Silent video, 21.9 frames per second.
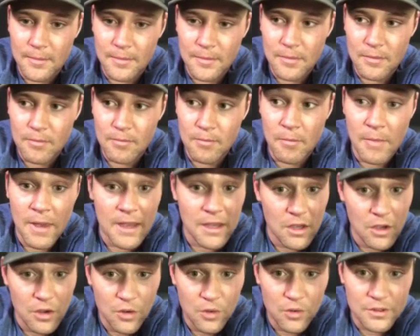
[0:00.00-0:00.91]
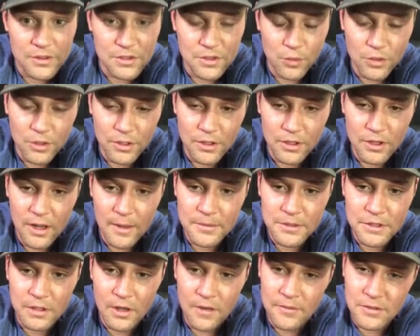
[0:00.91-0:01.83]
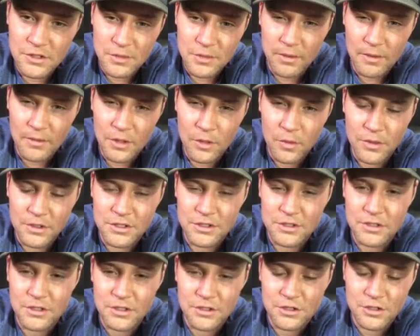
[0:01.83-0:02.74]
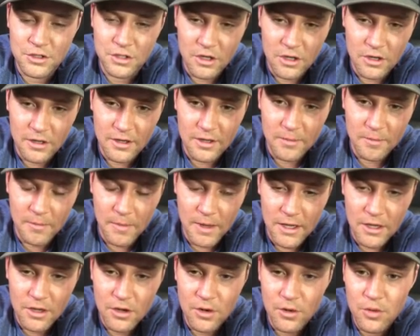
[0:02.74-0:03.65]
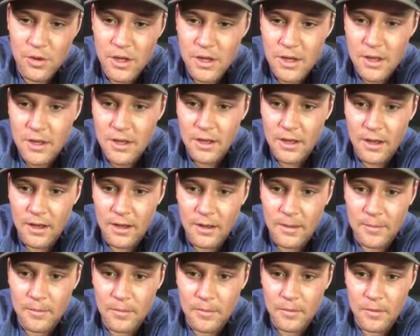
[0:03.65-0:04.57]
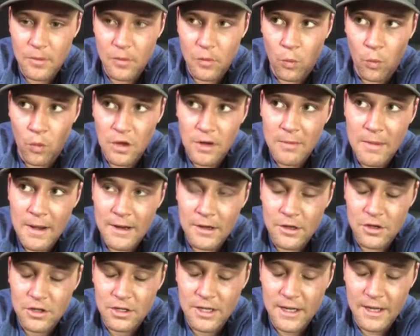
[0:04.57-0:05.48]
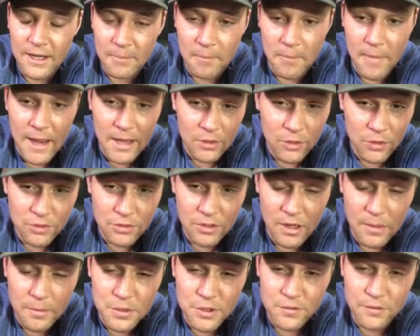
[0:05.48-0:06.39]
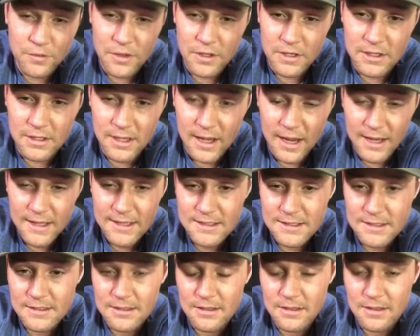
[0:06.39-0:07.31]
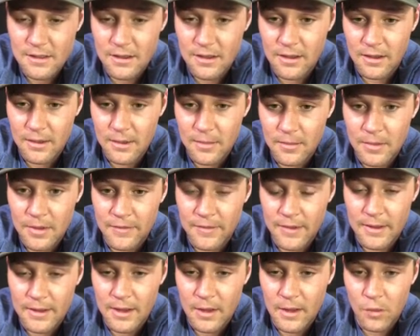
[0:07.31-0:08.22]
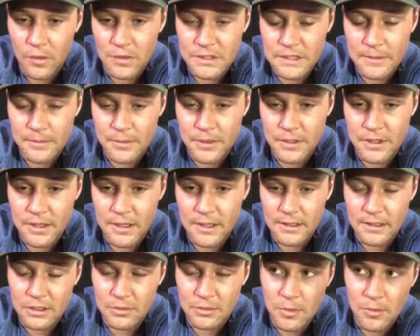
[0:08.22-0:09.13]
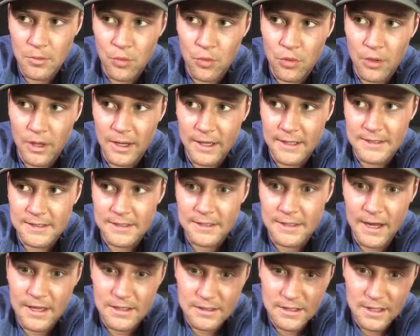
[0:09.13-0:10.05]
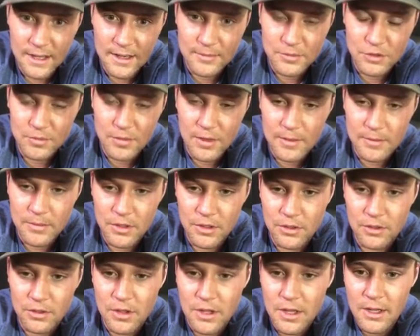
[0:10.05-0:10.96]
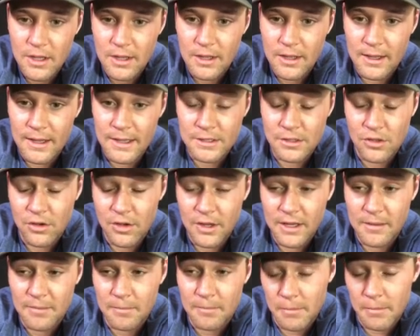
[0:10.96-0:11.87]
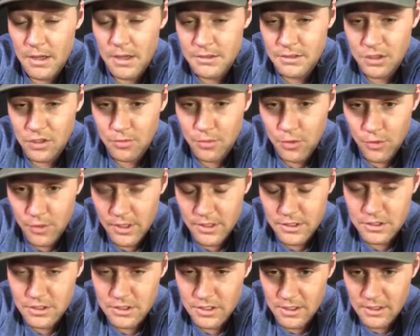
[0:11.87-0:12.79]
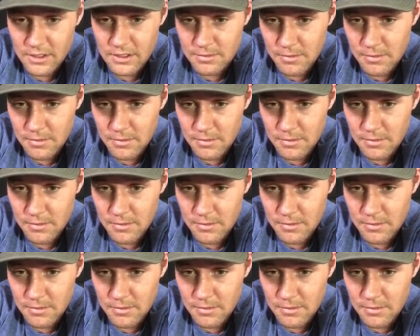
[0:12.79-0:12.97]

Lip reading: Mayo is a really good option. Obviously, you probably don't want to just chug mayo. One of my good like macro toppers for the night, if I want something a little bit more like as a nightcap to my meal, is I'll get mascarpone cheese.